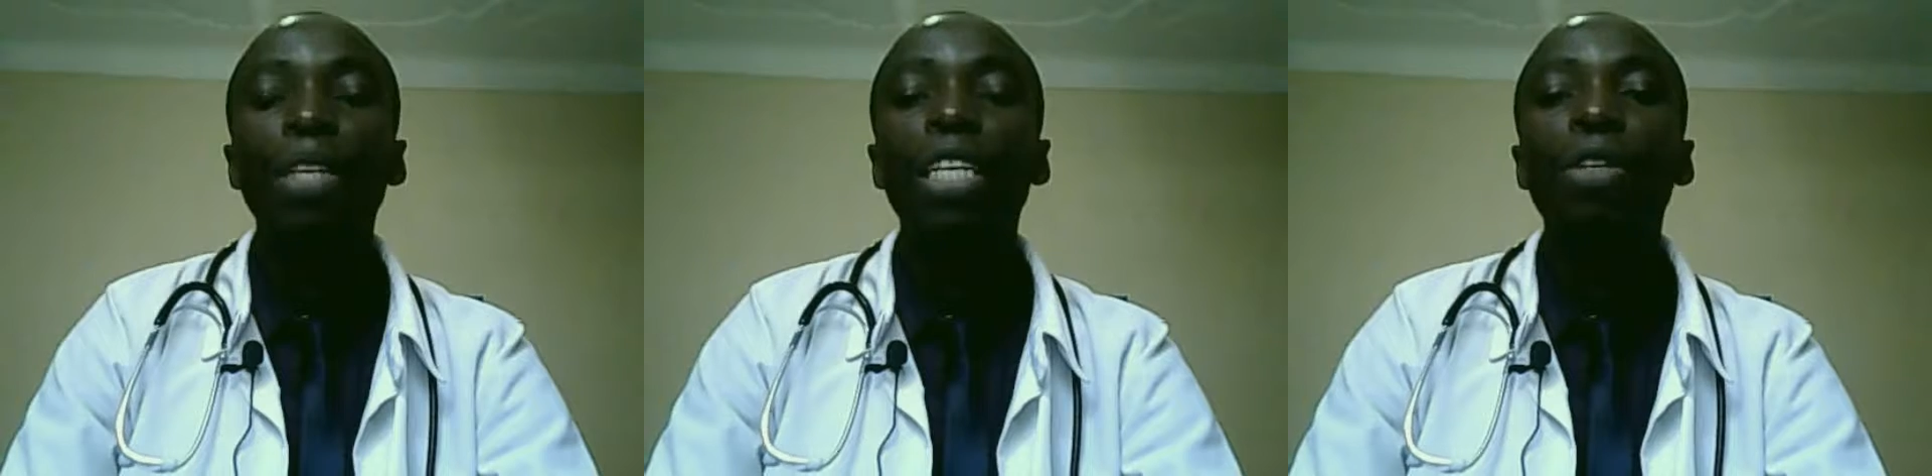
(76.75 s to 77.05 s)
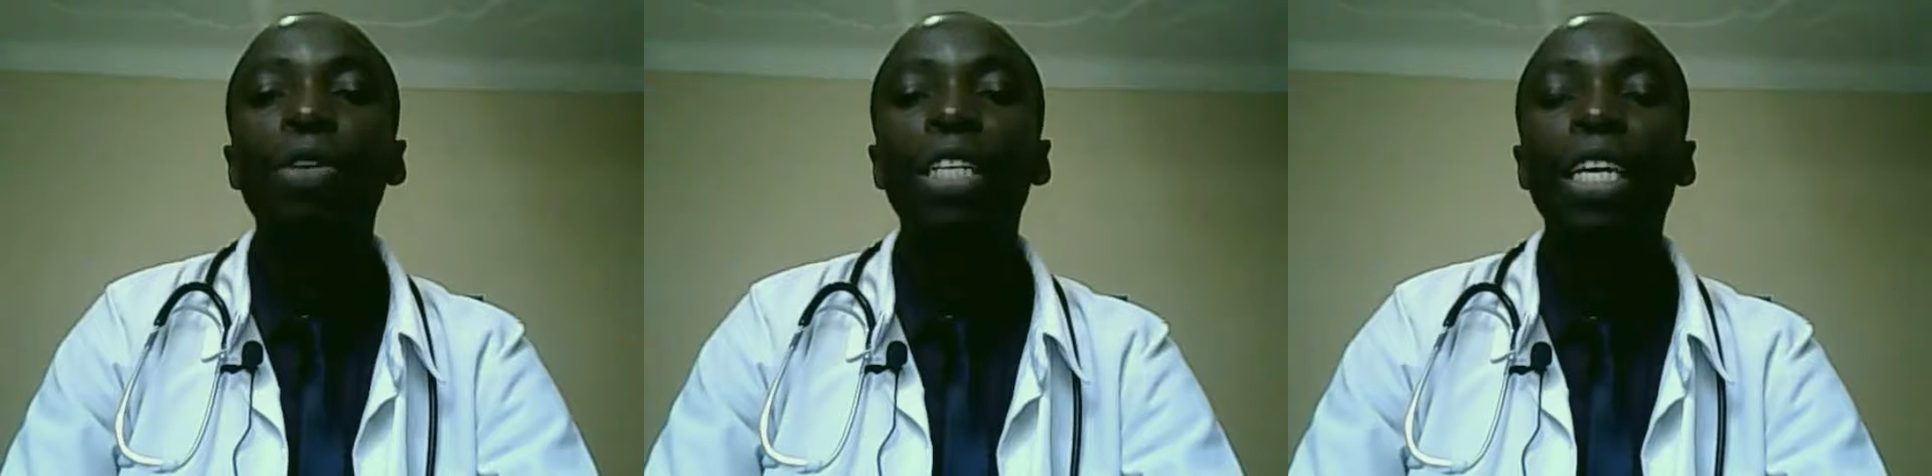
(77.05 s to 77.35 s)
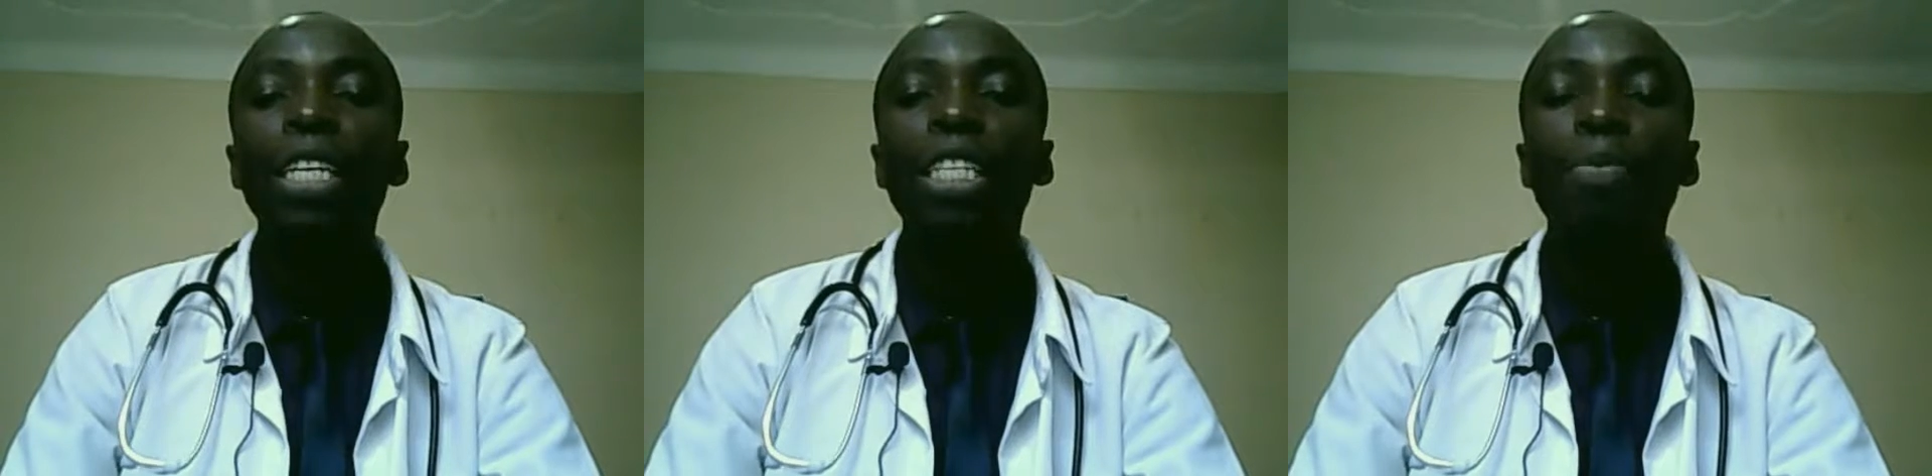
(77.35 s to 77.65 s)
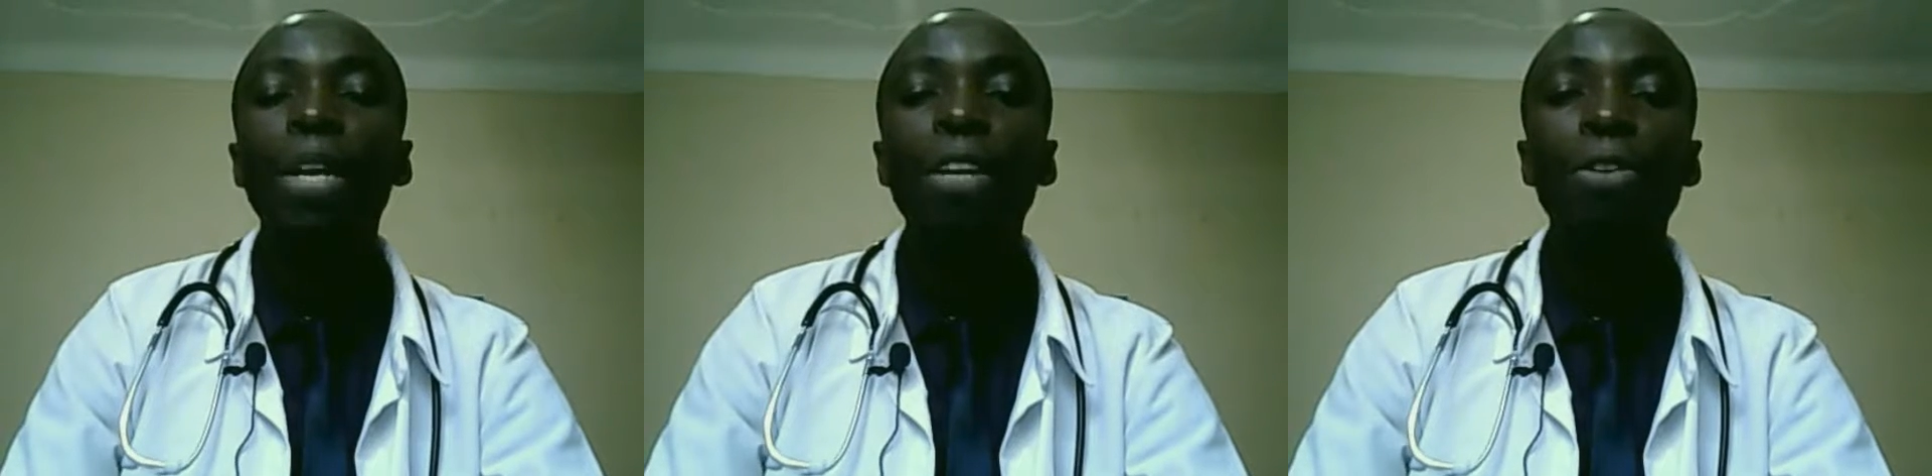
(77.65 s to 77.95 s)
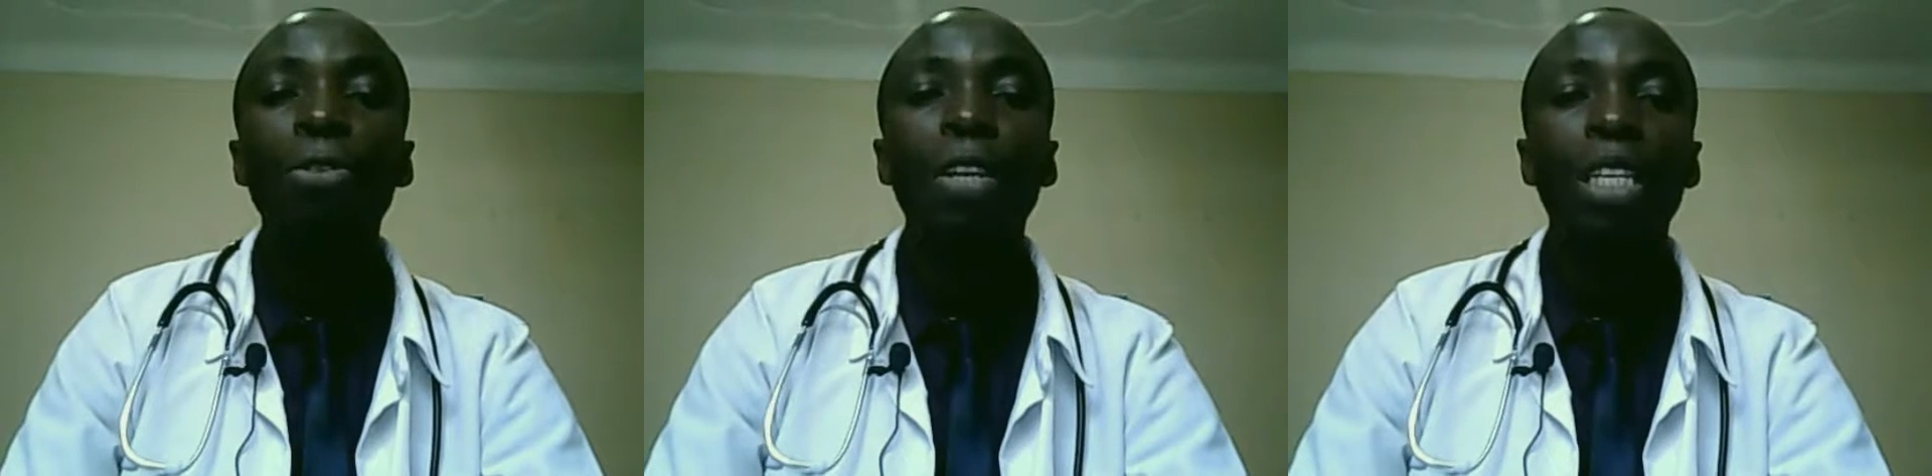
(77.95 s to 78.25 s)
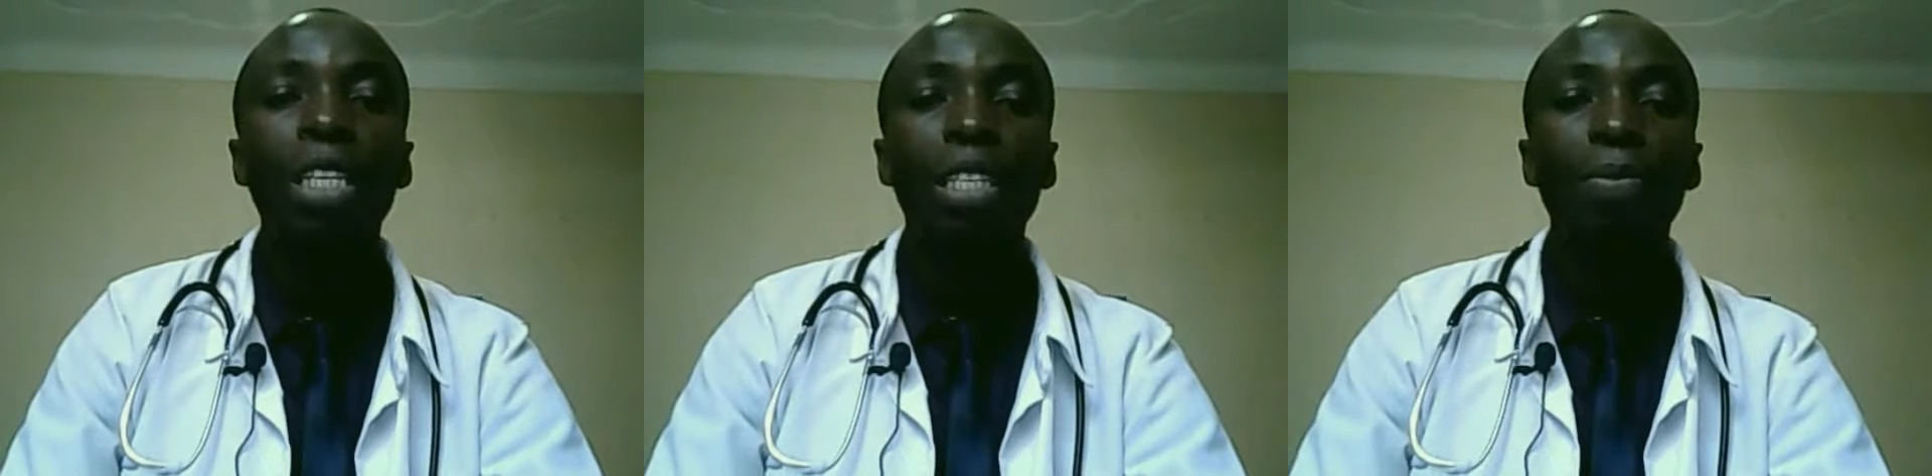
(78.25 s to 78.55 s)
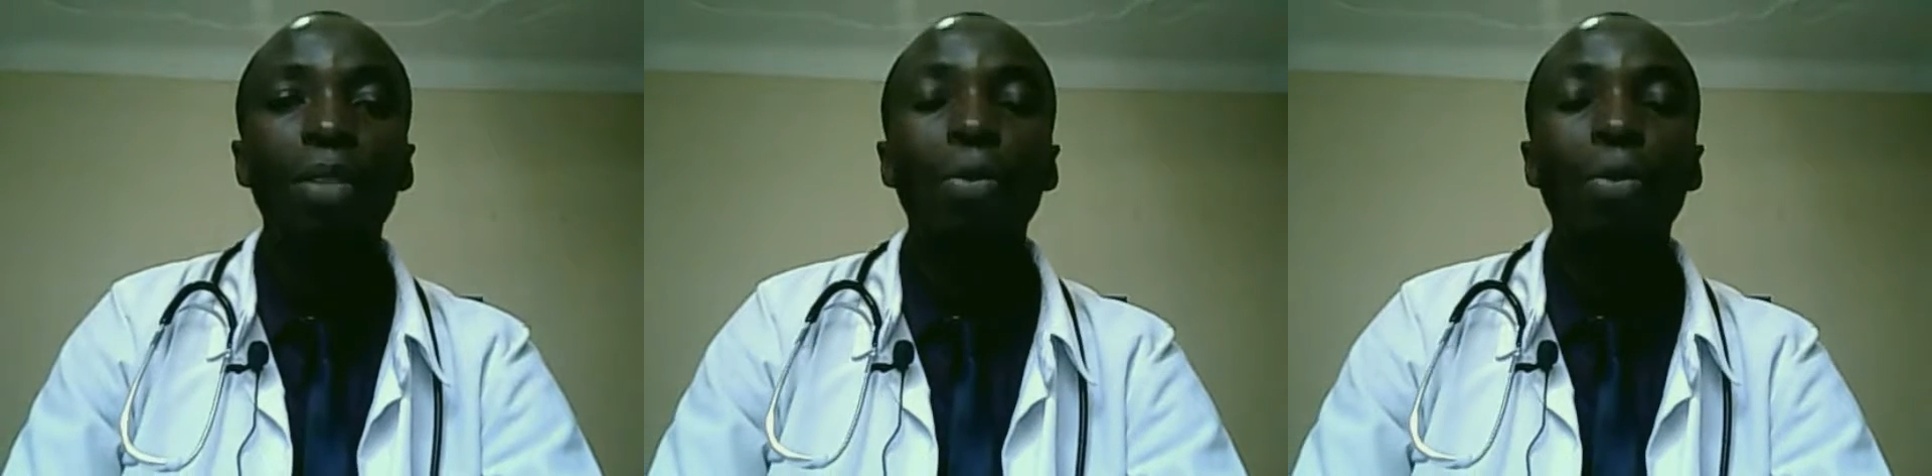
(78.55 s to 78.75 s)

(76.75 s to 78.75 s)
it contains many nutrients